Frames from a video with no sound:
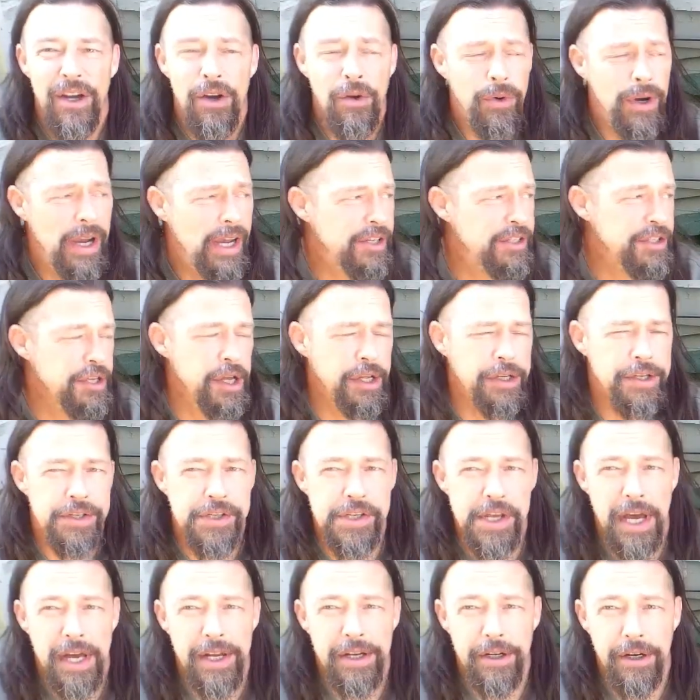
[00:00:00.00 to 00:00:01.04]
We're actually on the
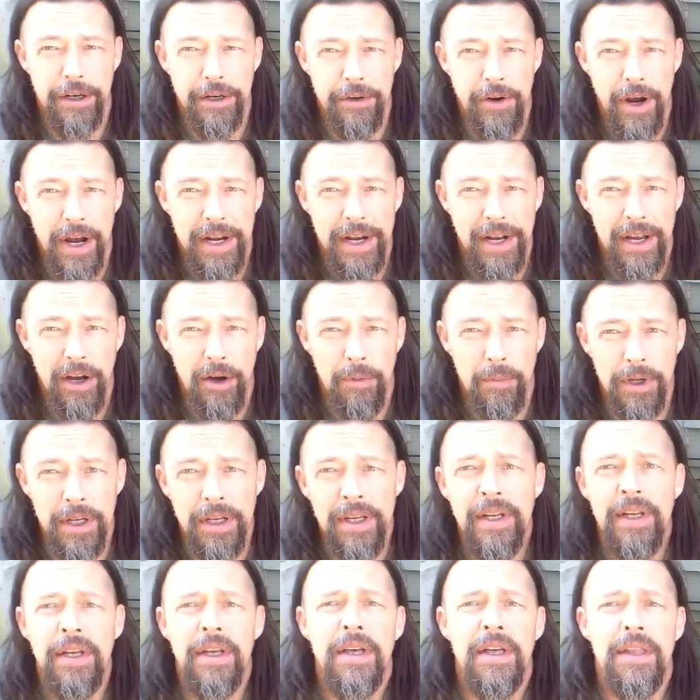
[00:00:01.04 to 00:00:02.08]
side yard right now, but
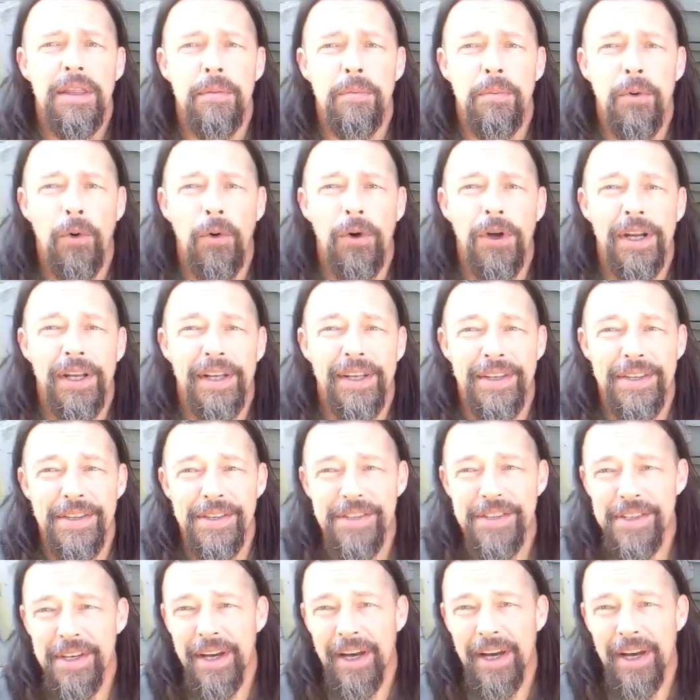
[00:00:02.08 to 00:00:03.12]
the point
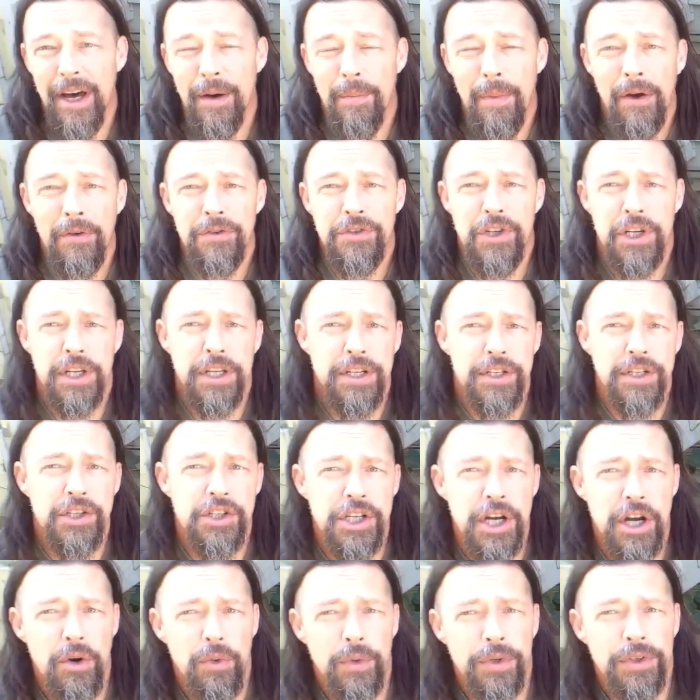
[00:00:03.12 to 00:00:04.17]
is I was going to
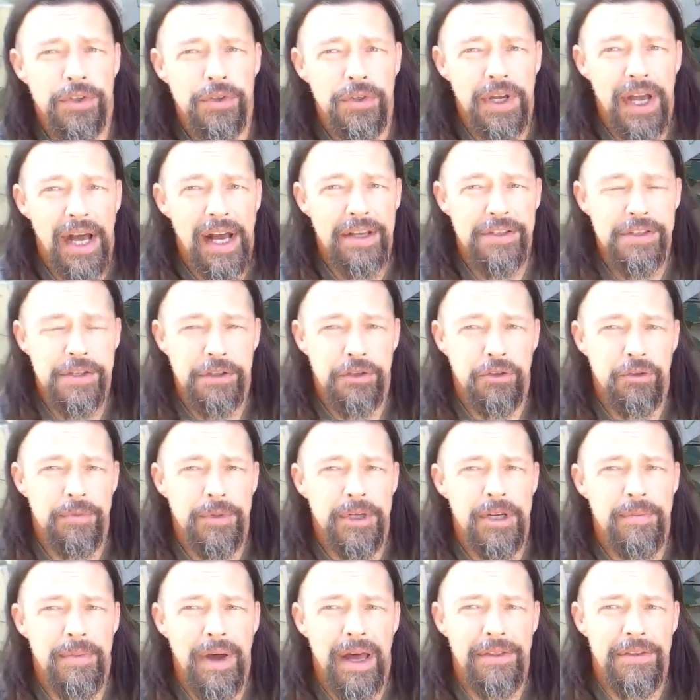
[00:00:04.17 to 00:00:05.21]
share with you guys a little
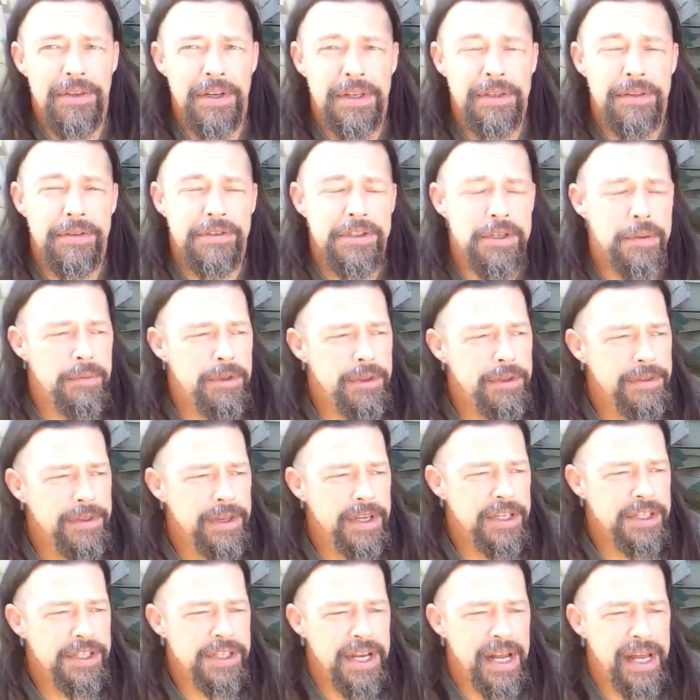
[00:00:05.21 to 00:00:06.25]
bit about some of the
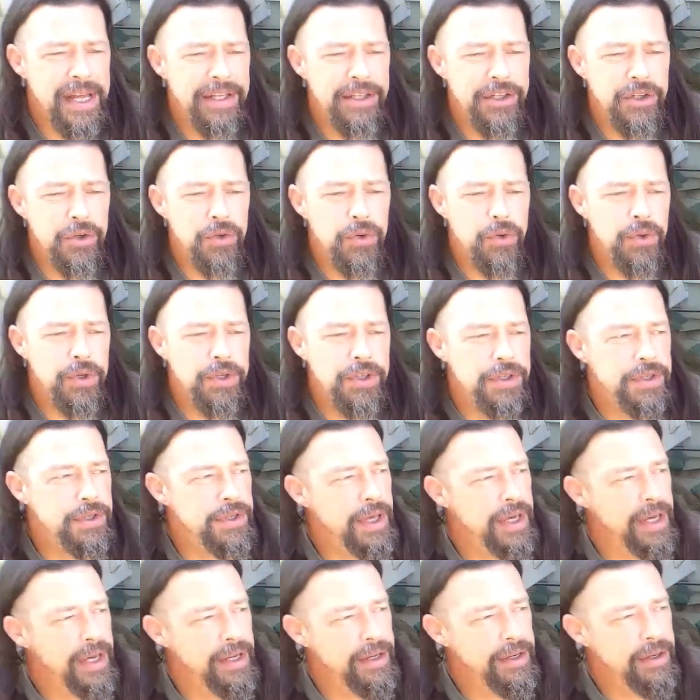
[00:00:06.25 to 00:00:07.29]
things that I do
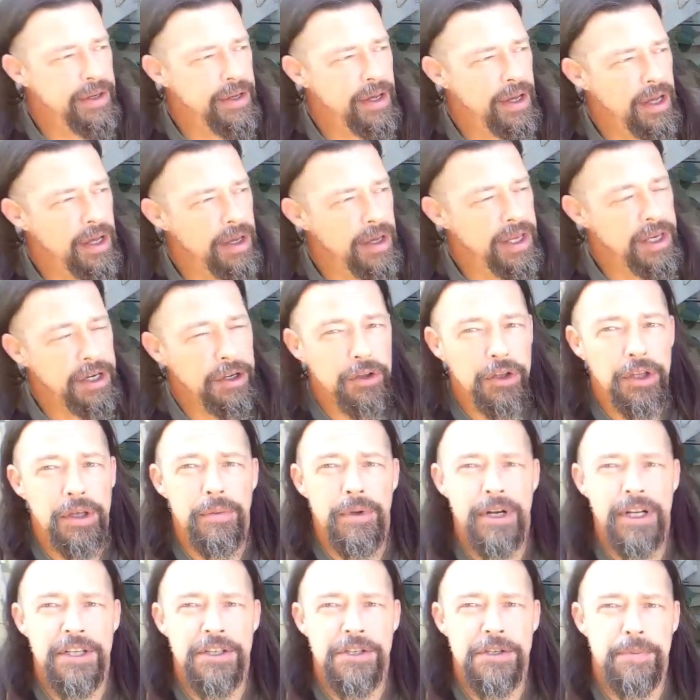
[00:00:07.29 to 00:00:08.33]
that in a
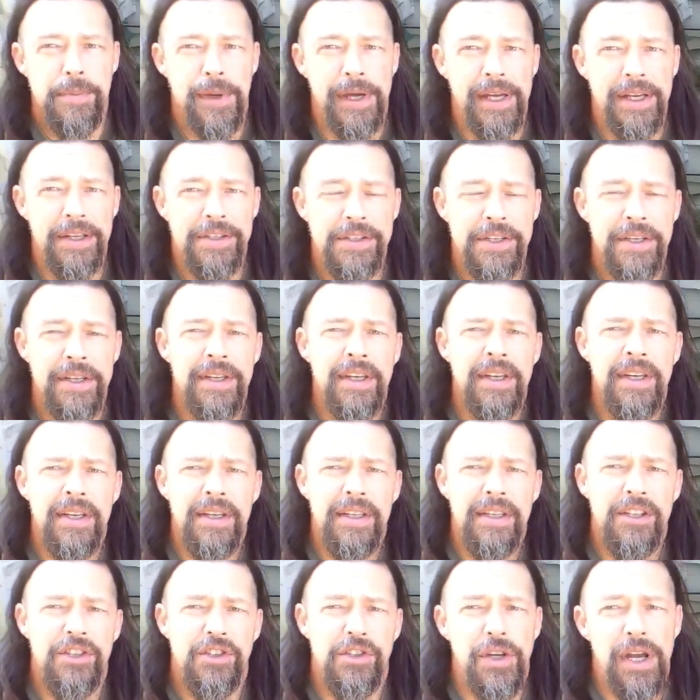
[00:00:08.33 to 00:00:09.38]
limited space
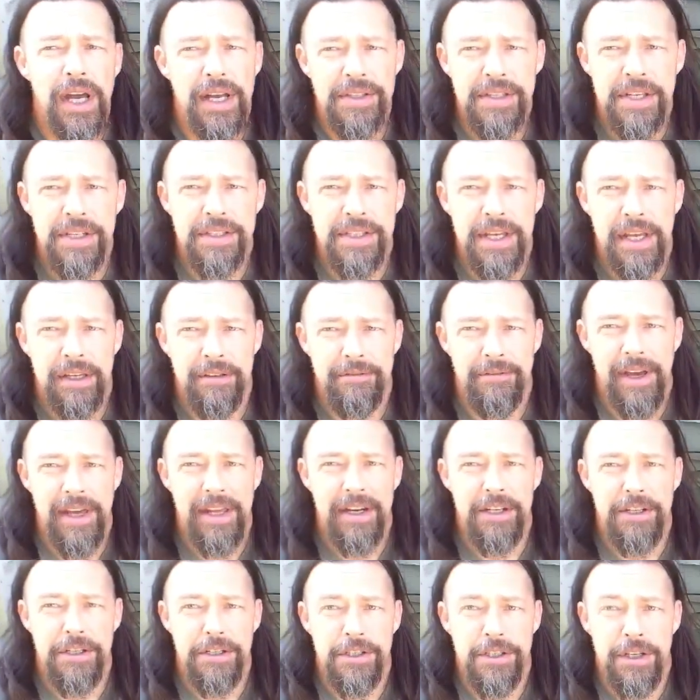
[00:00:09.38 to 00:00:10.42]
that you guys can take
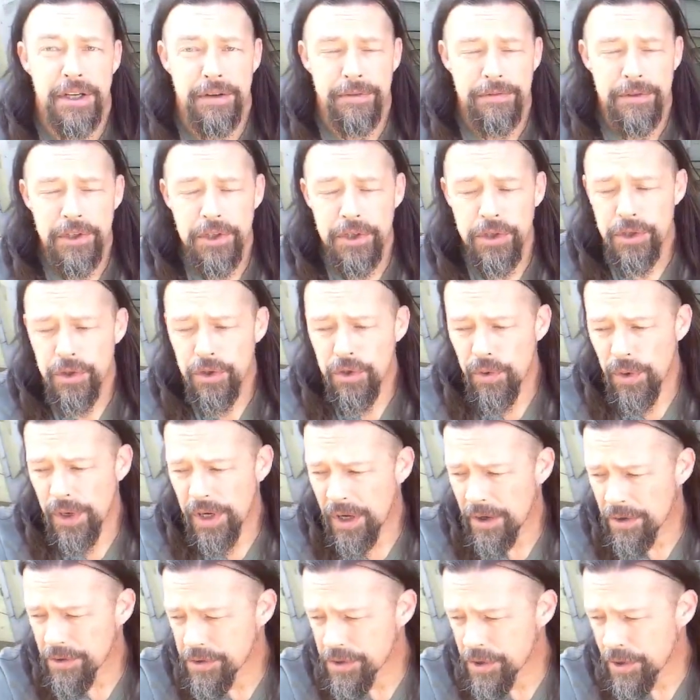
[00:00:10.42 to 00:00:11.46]
advantage of too, and
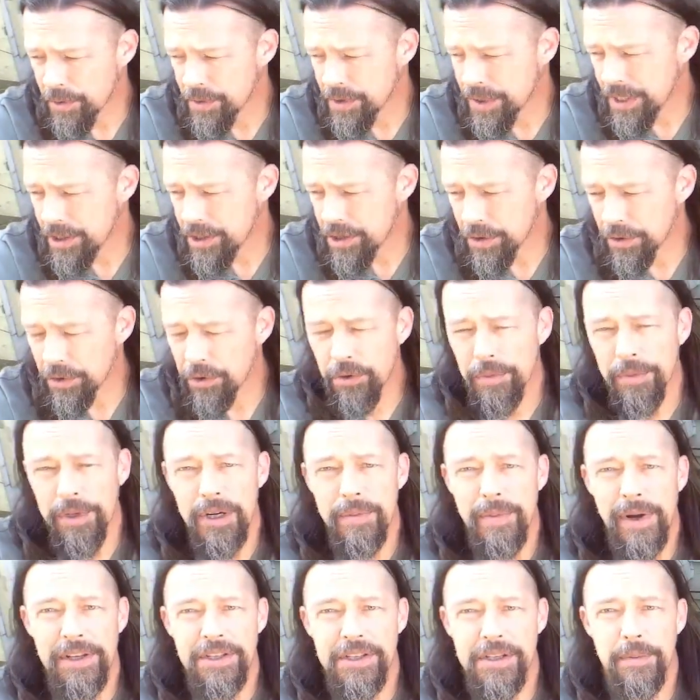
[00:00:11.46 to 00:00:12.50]
also teach you a little bit
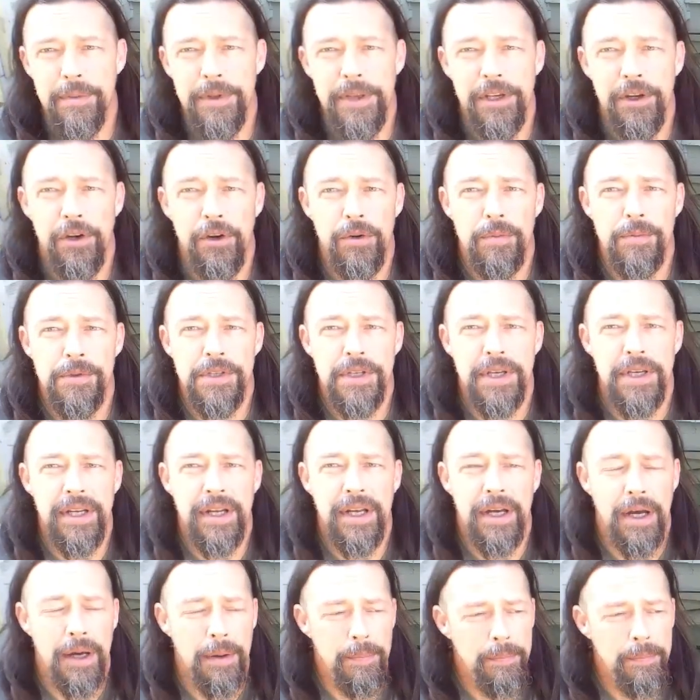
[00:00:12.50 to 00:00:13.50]
about some of the herbs that